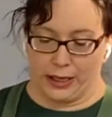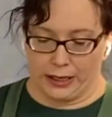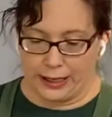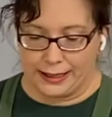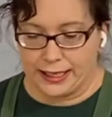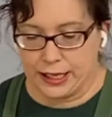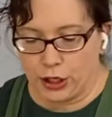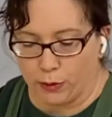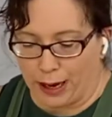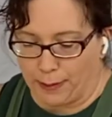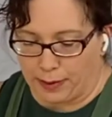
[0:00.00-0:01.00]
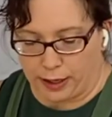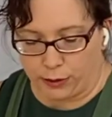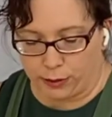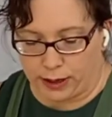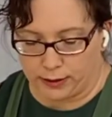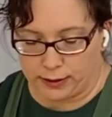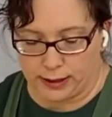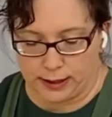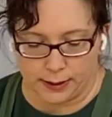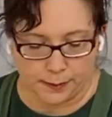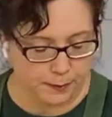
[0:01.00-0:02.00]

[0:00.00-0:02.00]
to continue ripening throughout the season.